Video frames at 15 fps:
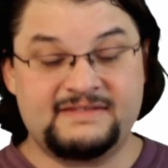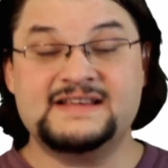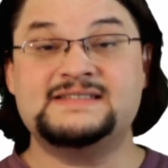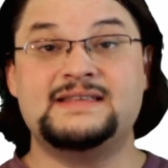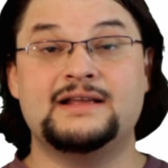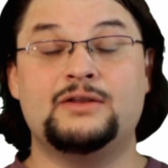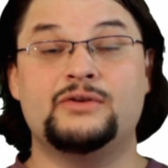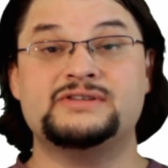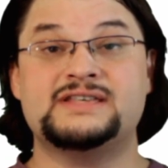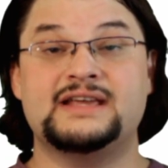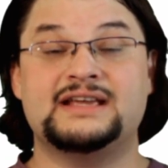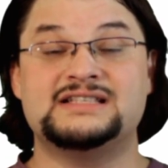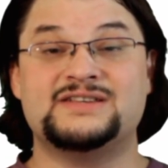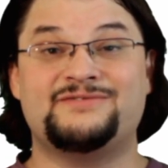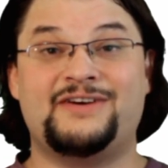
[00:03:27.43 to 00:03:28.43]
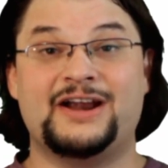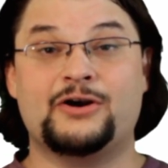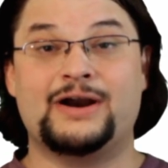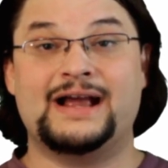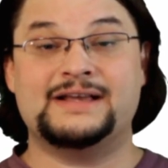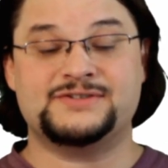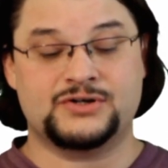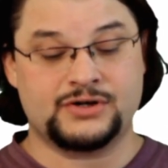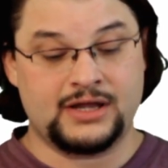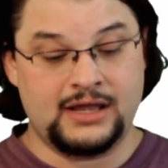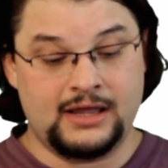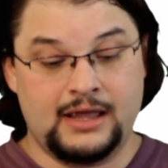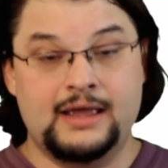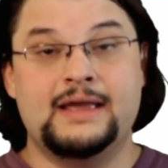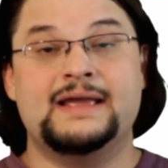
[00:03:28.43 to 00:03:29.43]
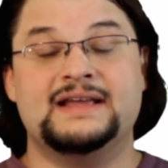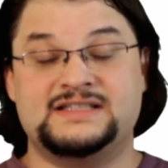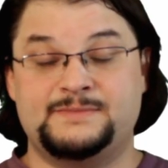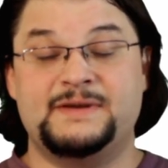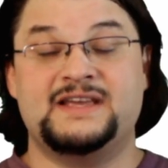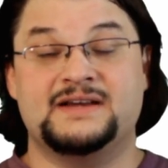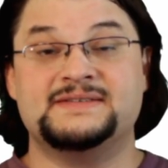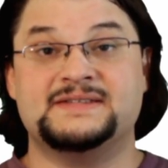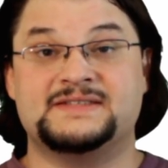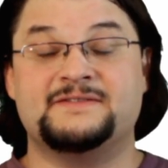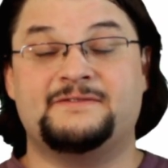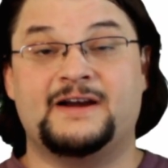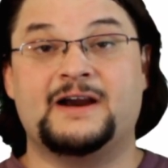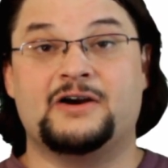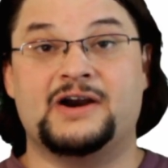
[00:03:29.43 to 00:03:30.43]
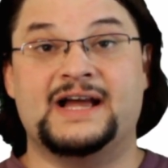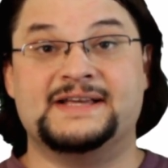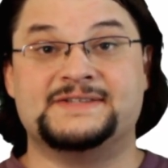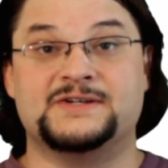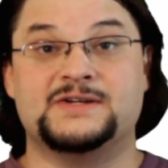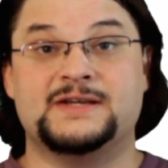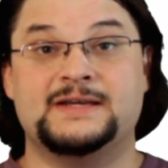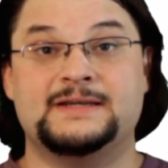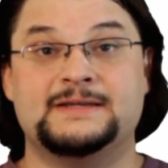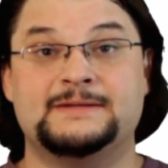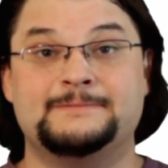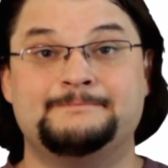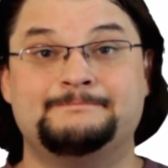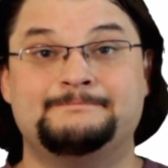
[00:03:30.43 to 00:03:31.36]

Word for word: If this thing looks like it's a fire hazard, it's because it's a fire hazard.